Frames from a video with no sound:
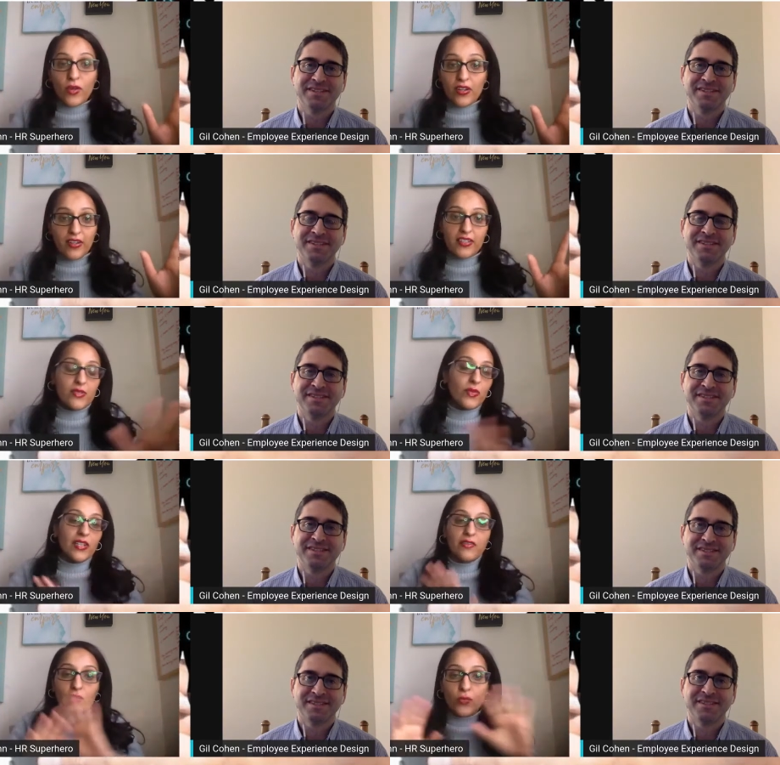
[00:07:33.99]
Speaker 1: works,
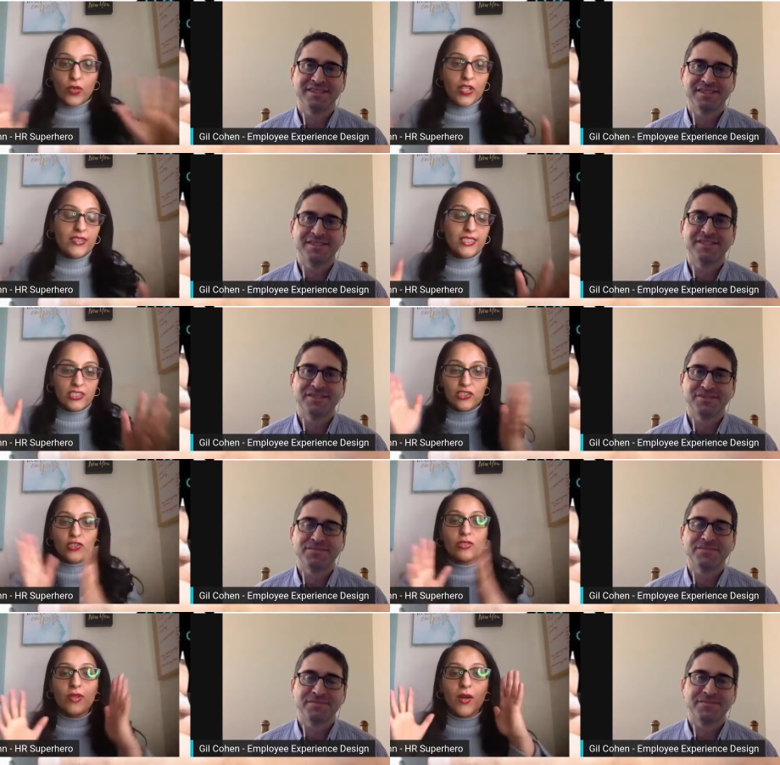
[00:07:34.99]
whatever works, just
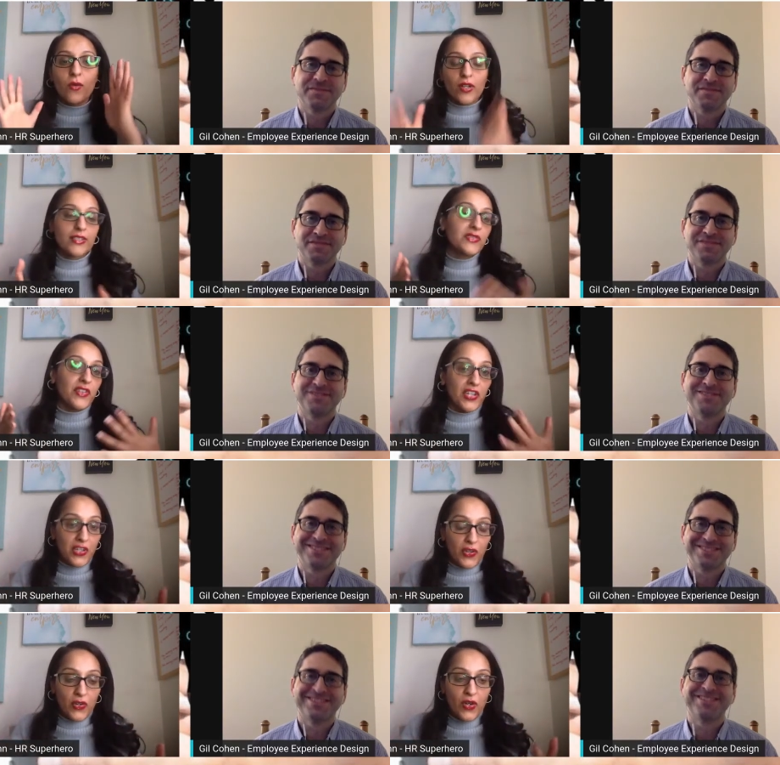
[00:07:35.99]
do what works for
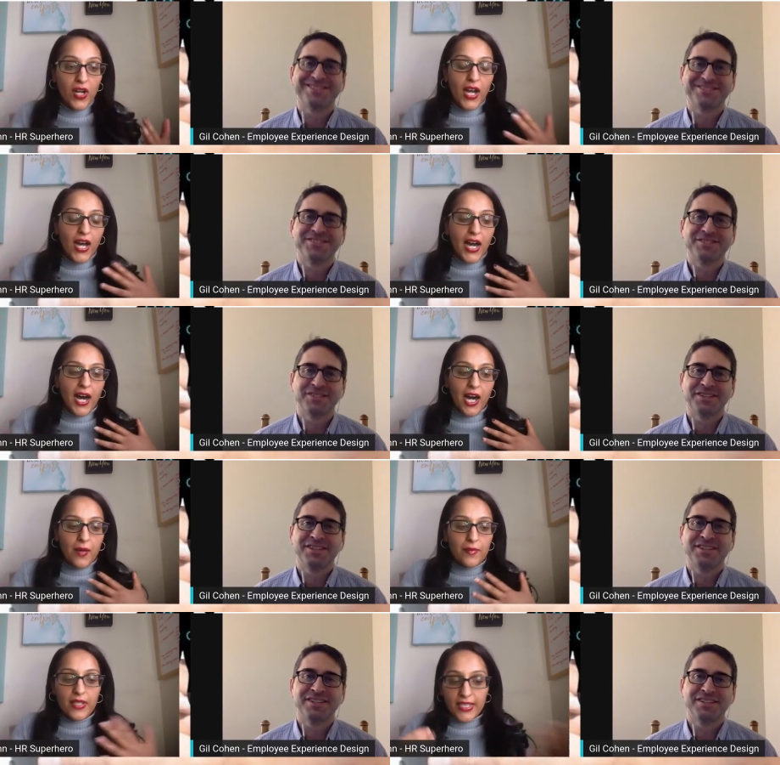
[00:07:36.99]
you.
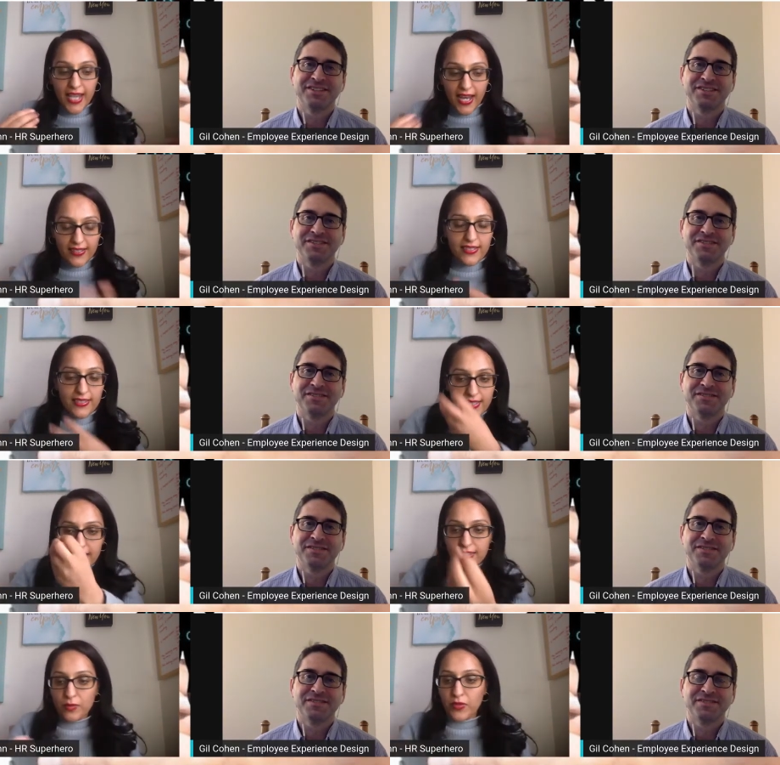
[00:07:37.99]
Um, yes,
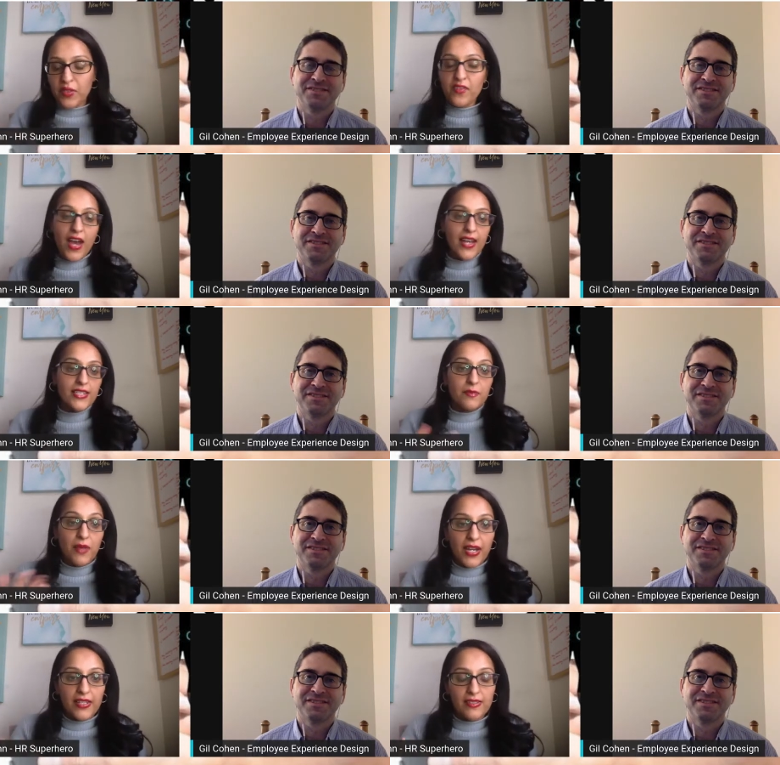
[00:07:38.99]
things are moving fast,
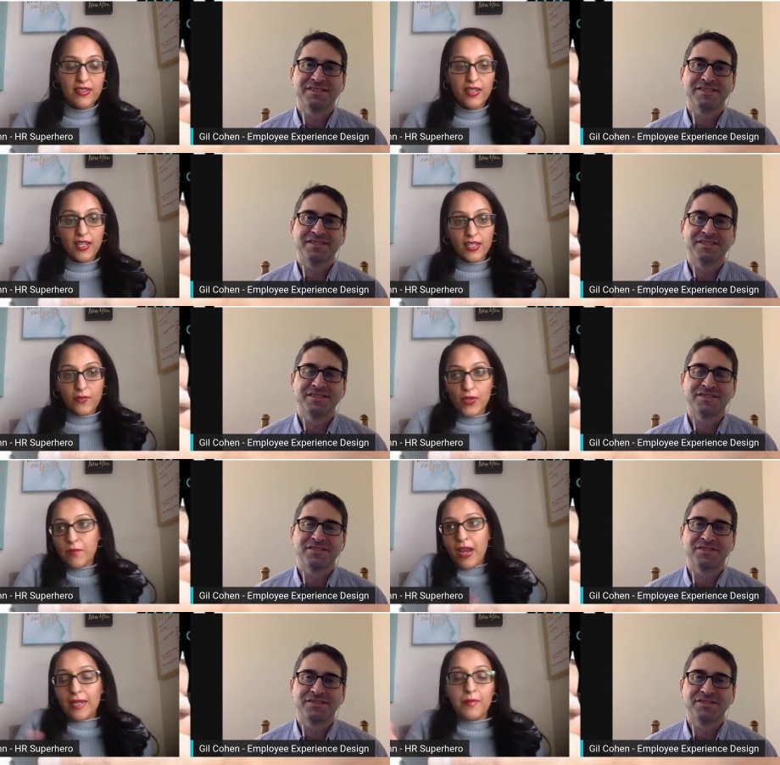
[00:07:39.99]
but we
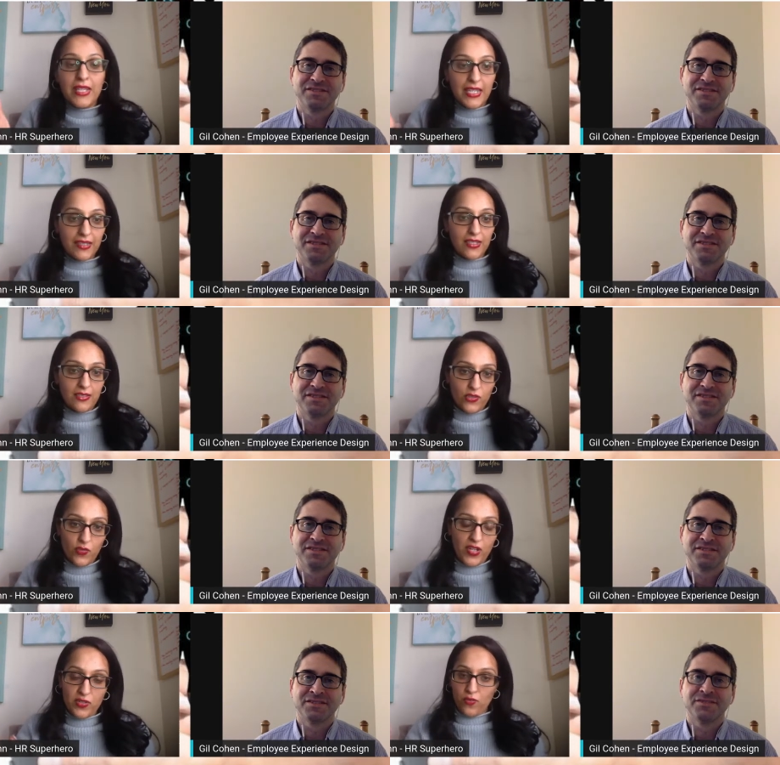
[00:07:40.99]
might be in this
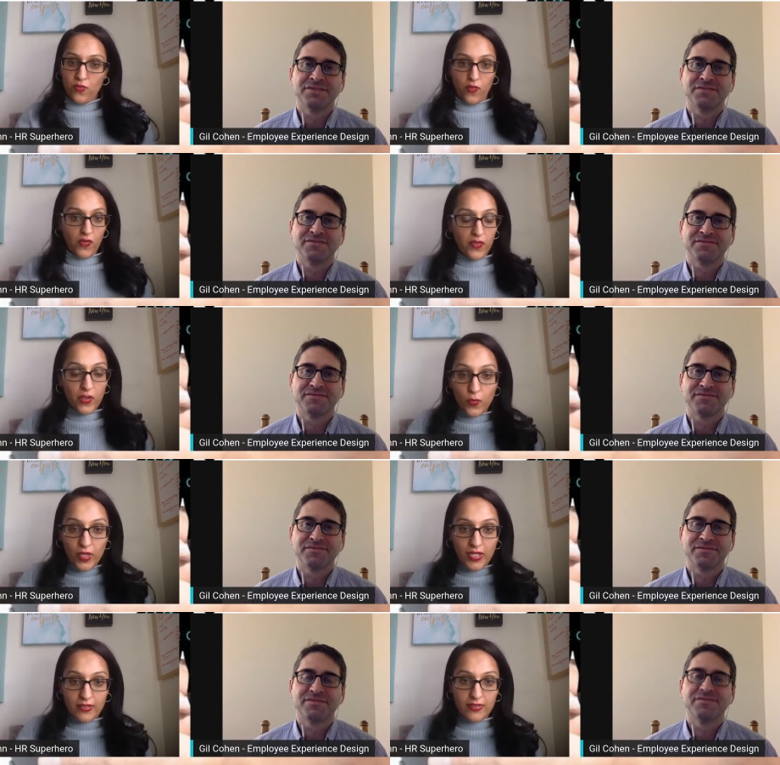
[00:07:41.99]
situation for a few
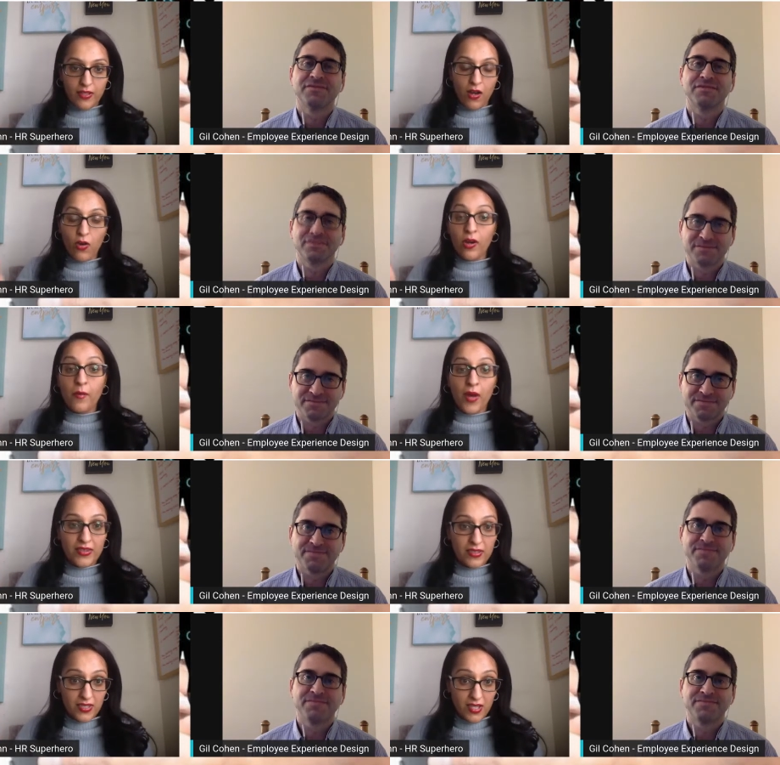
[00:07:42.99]
weeks uh, or a
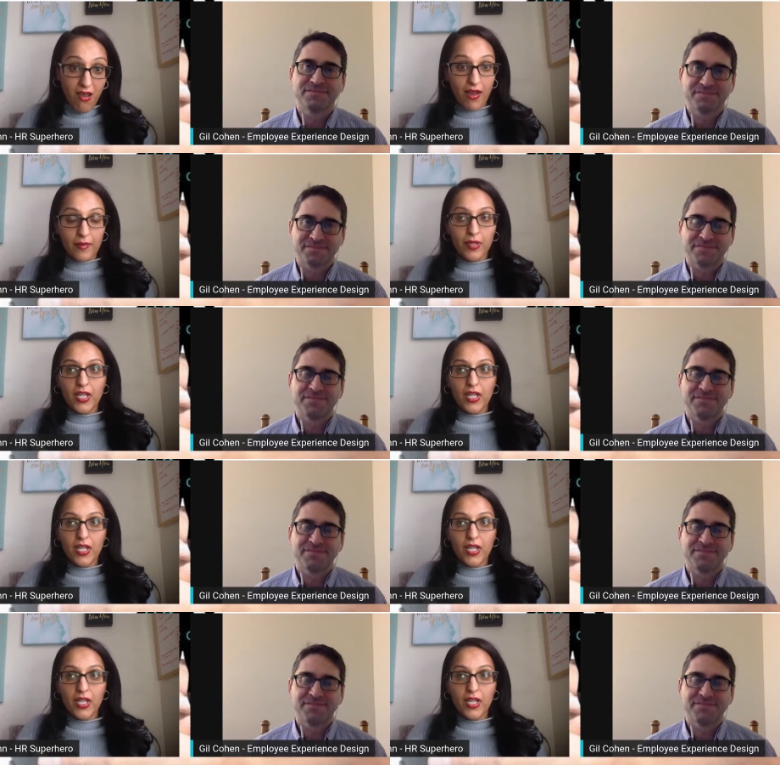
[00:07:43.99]
month's time